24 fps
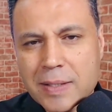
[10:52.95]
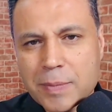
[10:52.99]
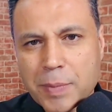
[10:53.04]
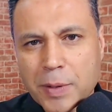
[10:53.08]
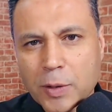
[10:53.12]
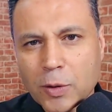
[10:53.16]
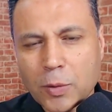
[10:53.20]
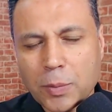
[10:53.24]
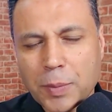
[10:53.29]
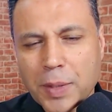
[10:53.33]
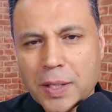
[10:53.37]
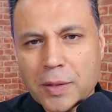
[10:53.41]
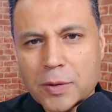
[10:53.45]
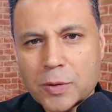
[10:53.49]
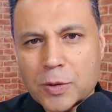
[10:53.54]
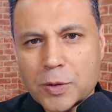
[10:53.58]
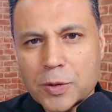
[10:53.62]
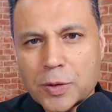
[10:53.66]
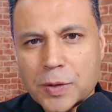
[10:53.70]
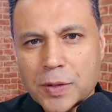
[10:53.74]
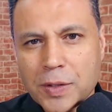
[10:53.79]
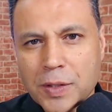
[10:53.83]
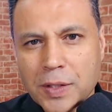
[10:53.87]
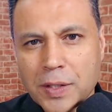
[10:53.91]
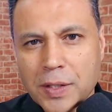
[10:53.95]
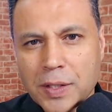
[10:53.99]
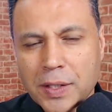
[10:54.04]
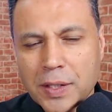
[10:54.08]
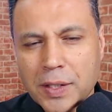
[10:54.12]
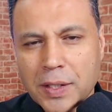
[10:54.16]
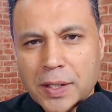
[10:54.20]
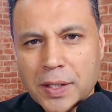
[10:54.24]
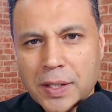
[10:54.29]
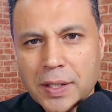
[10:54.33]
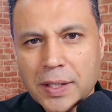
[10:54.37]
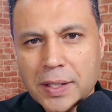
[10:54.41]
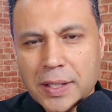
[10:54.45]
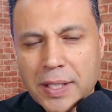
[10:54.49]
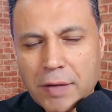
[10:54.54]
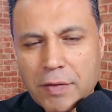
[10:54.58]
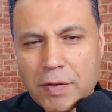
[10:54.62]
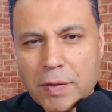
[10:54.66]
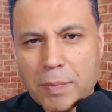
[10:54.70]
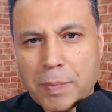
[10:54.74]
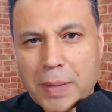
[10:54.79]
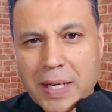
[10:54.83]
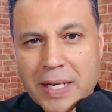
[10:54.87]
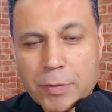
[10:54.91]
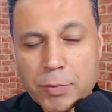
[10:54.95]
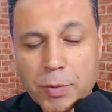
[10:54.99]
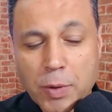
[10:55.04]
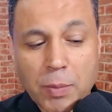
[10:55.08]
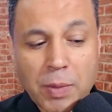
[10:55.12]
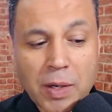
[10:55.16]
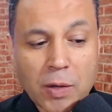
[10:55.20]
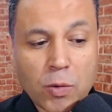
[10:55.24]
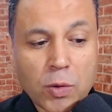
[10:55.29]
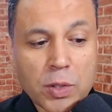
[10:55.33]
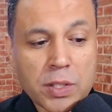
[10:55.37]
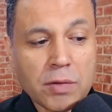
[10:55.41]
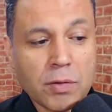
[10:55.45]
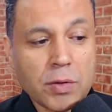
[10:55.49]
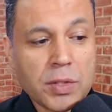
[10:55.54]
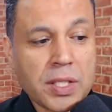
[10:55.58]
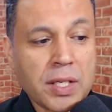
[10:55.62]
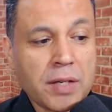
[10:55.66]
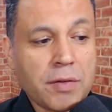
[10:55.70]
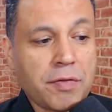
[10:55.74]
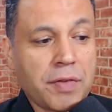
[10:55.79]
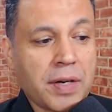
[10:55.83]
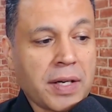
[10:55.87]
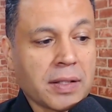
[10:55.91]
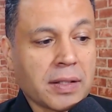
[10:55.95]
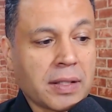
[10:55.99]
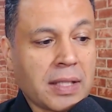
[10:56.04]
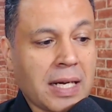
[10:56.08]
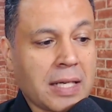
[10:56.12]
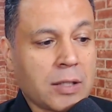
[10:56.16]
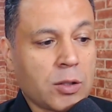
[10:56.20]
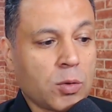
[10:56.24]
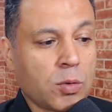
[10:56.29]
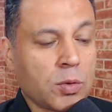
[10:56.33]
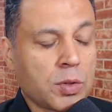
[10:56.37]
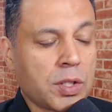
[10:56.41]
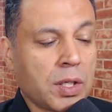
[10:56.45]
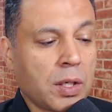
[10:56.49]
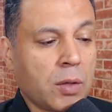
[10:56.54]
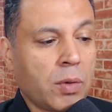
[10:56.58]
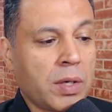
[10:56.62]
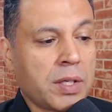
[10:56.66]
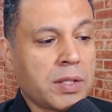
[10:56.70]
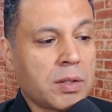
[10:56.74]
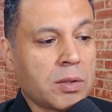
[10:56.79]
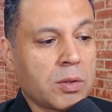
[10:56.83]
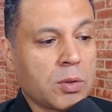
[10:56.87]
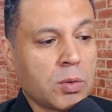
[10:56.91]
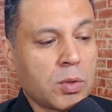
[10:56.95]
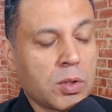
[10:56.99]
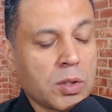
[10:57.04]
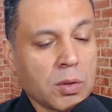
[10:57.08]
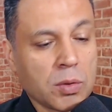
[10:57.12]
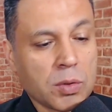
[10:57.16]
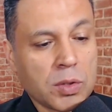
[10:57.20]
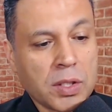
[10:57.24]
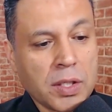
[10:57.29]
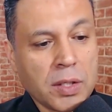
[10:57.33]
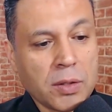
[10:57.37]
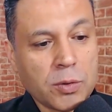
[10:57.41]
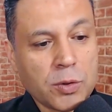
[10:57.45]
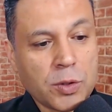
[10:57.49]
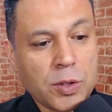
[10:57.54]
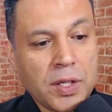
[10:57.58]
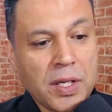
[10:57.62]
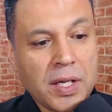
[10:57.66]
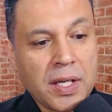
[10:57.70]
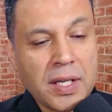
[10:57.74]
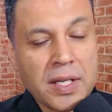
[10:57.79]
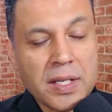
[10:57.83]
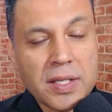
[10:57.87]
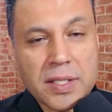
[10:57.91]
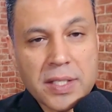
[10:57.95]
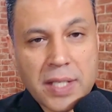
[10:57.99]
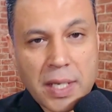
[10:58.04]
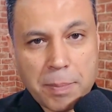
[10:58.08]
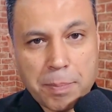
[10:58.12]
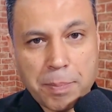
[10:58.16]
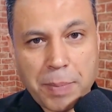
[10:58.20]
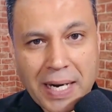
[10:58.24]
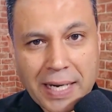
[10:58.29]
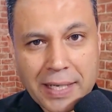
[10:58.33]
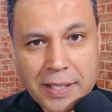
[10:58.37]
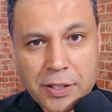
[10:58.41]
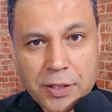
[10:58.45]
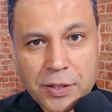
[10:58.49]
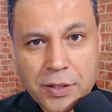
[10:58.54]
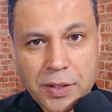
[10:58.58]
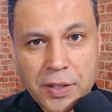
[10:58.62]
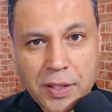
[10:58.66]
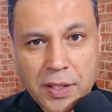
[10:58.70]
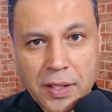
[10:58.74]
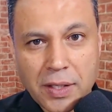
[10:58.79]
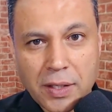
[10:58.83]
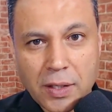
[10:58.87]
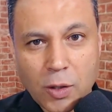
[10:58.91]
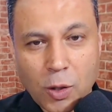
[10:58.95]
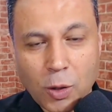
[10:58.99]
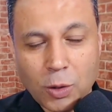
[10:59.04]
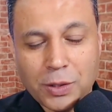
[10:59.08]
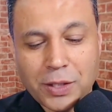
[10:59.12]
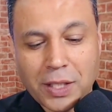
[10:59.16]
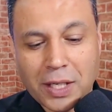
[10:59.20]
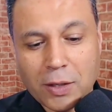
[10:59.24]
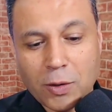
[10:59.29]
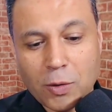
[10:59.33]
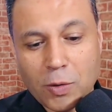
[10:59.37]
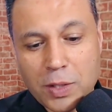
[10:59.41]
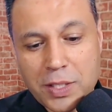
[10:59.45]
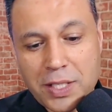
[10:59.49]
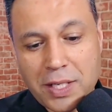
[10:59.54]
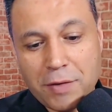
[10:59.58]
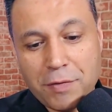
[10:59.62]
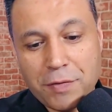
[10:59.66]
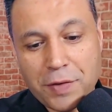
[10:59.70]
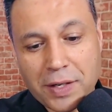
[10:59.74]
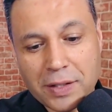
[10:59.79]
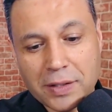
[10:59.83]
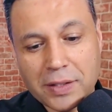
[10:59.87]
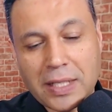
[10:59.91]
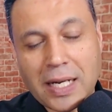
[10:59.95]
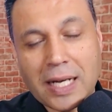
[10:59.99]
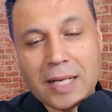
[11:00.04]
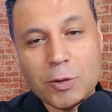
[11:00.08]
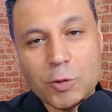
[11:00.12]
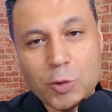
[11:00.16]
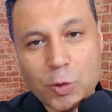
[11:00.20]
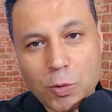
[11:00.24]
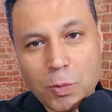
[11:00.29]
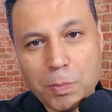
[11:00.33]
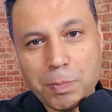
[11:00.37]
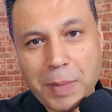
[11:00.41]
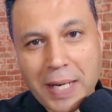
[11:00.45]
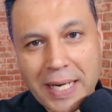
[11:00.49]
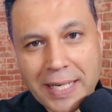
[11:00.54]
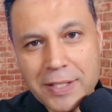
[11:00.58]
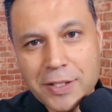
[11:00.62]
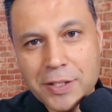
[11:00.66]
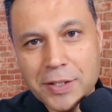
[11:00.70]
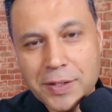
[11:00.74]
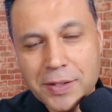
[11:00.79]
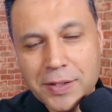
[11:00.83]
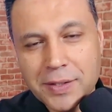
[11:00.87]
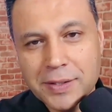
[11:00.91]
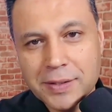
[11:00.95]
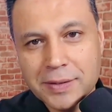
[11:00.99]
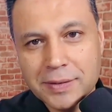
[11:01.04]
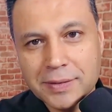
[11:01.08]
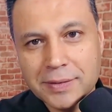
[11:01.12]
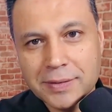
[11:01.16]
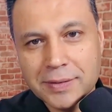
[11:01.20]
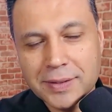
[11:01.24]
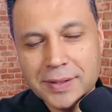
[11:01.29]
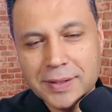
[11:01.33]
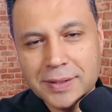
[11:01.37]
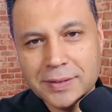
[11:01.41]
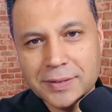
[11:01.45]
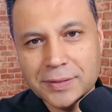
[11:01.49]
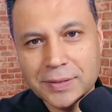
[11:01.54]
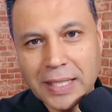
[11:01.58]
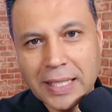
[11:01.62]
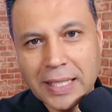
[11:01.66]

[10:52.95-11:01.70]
but at least he had peace. Because one thing is for you to face the consequences of your mistakes with no peace, another thing is for you to